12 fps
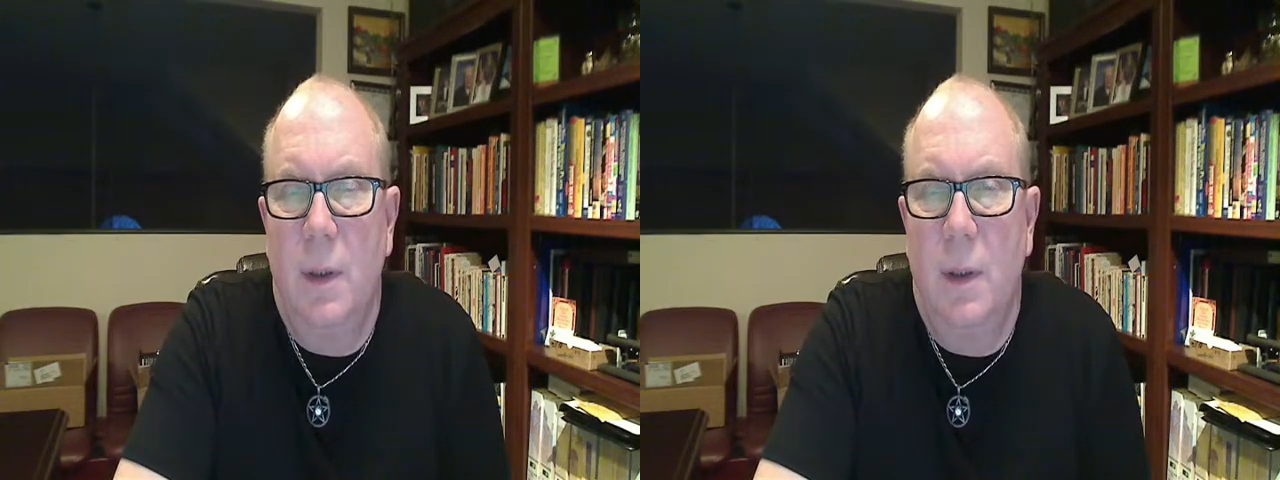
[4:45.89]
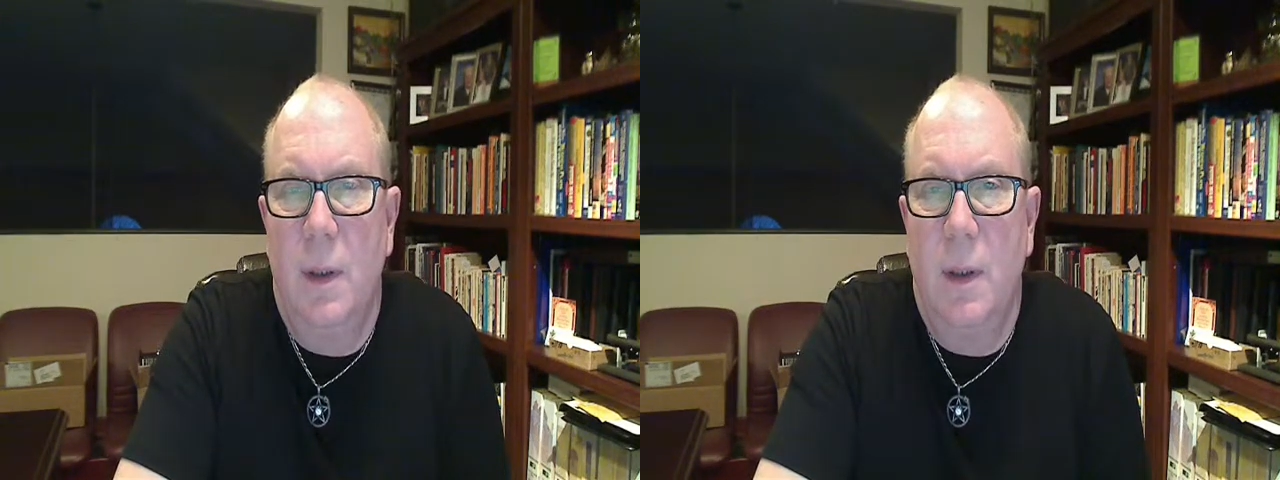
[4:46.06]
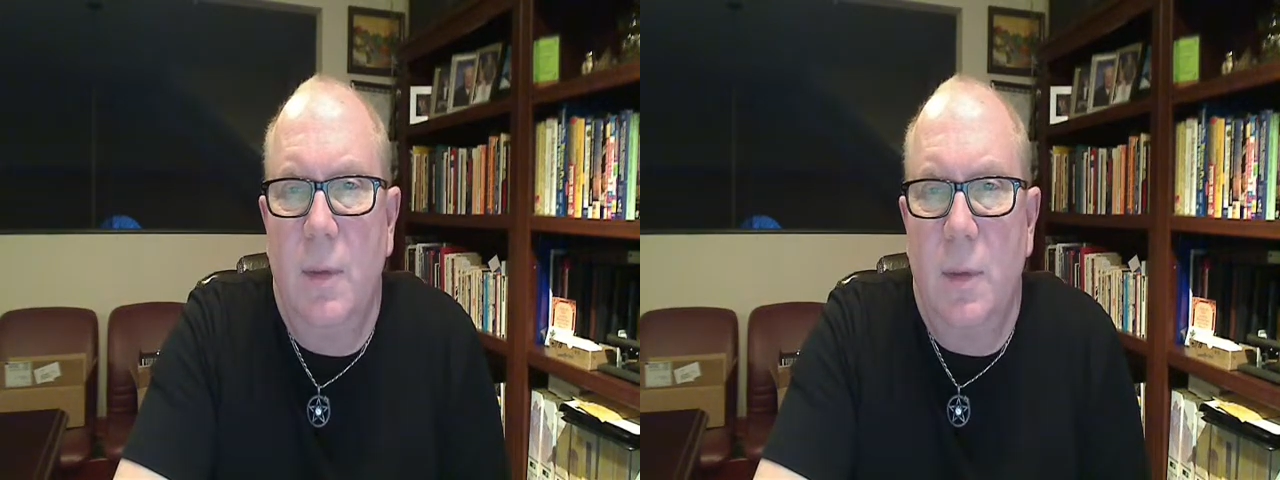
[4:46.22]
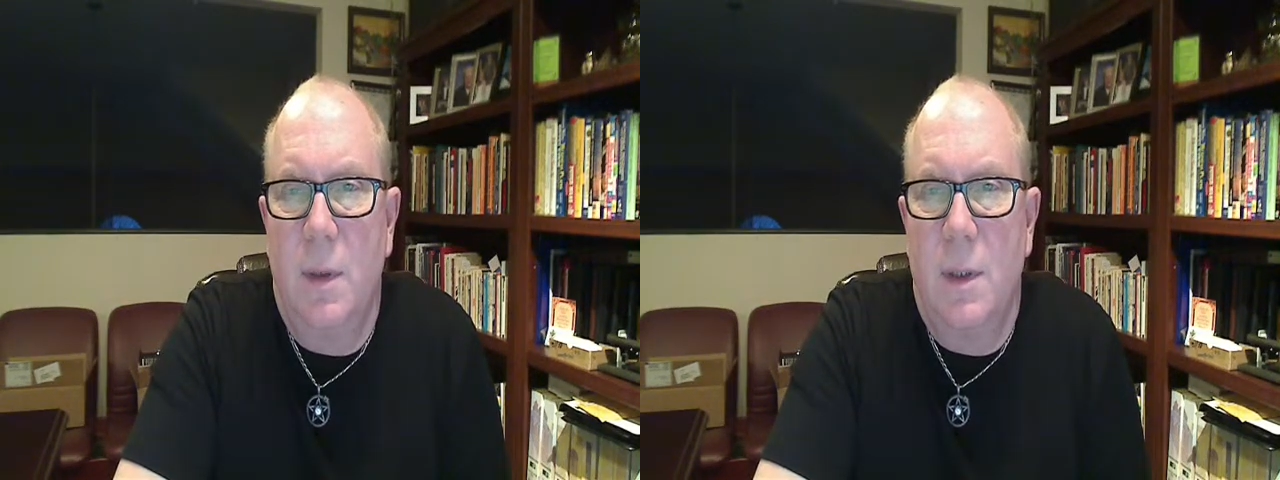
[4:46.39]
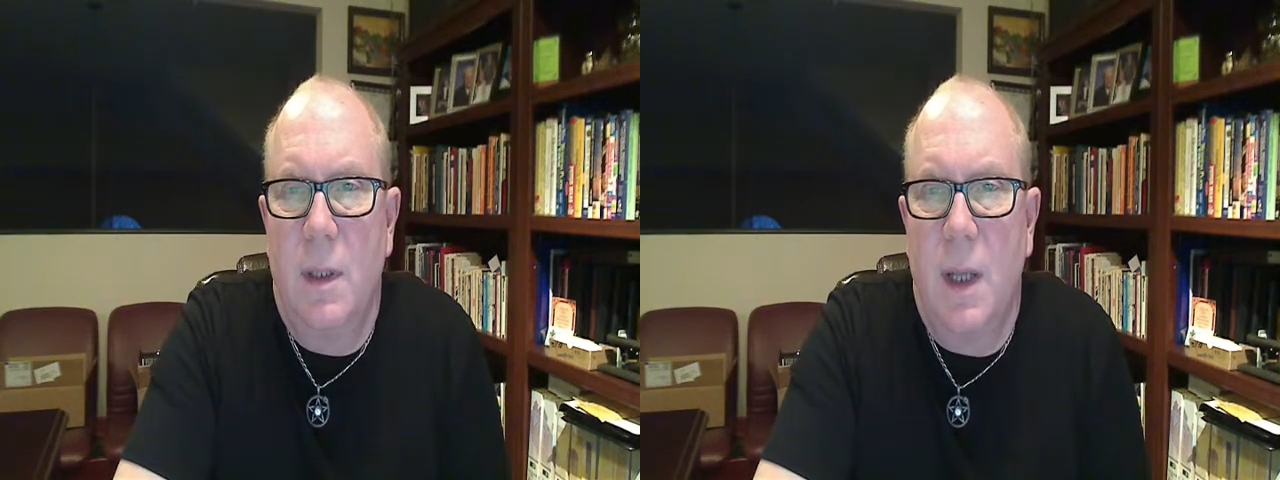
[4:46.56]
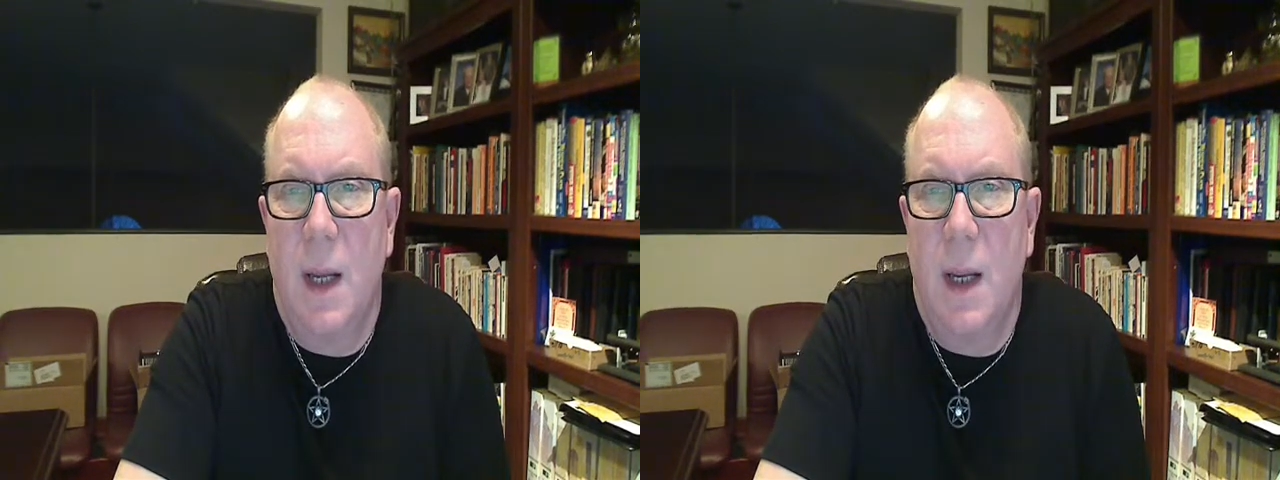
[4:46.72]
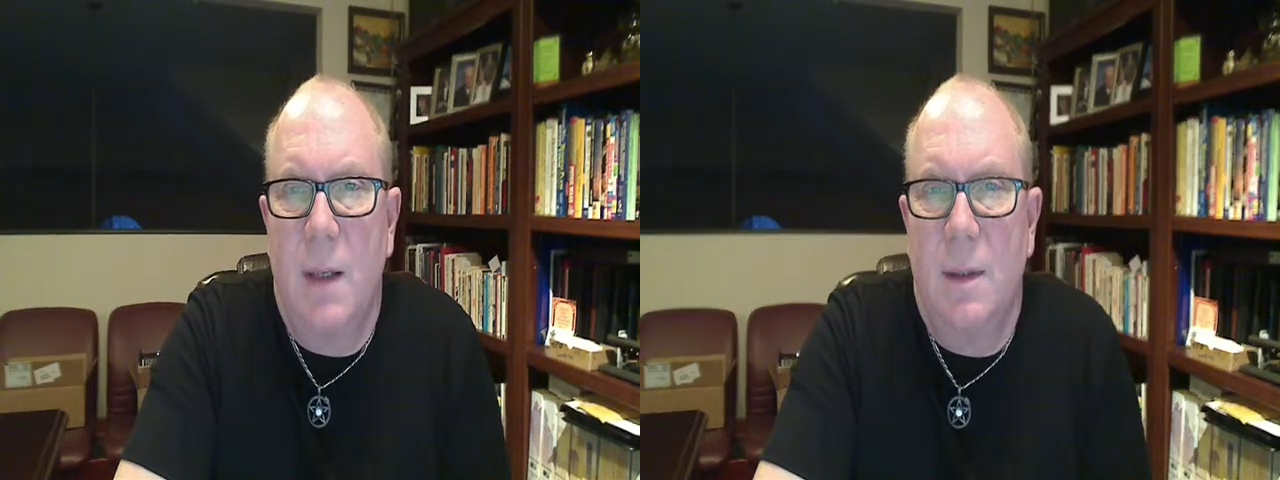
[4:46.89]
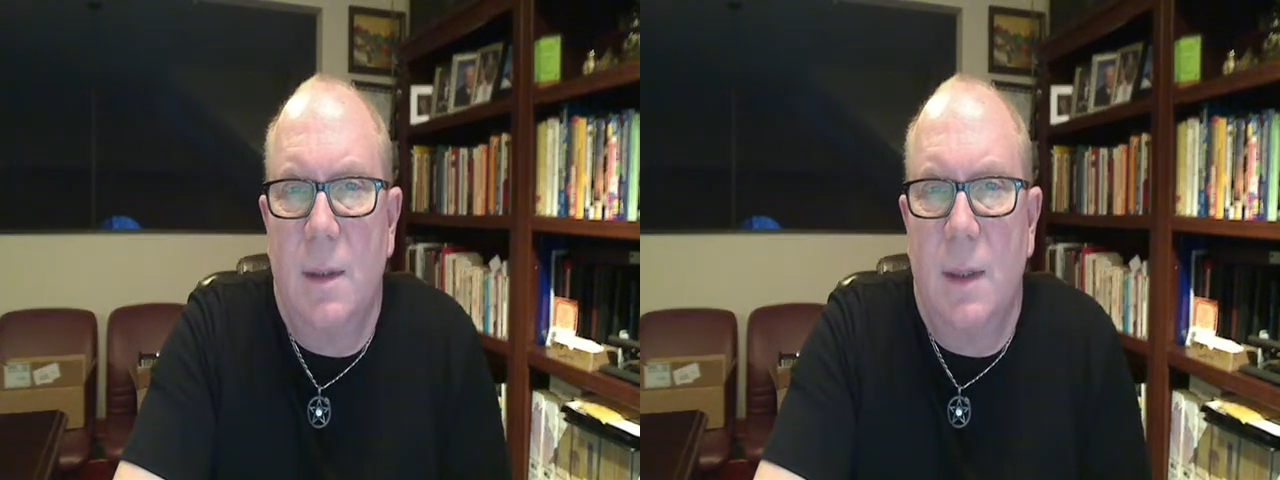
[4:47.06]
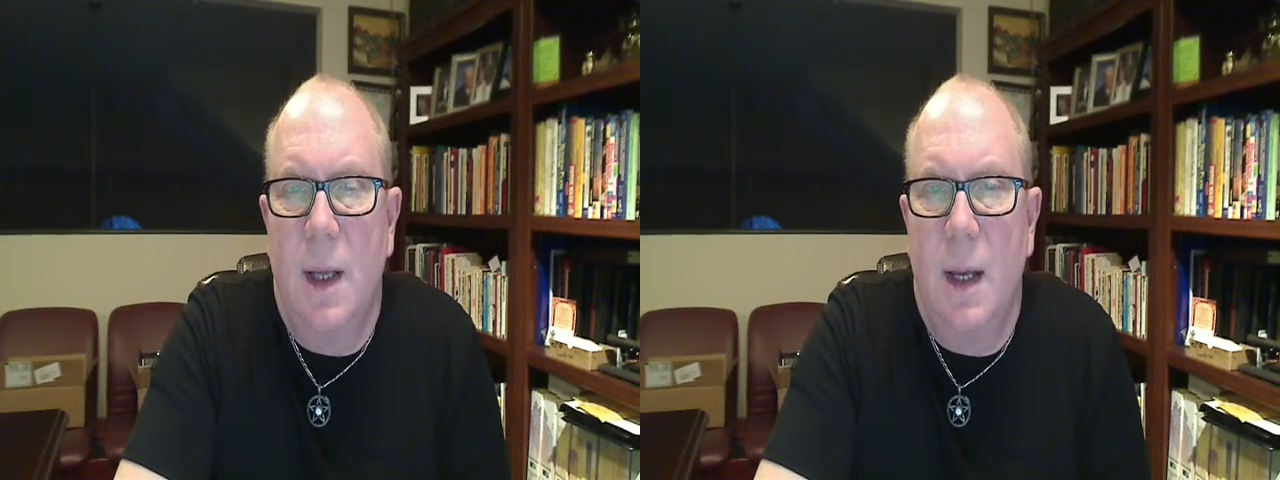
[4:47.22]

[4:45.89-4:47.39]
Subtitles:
of the different stands and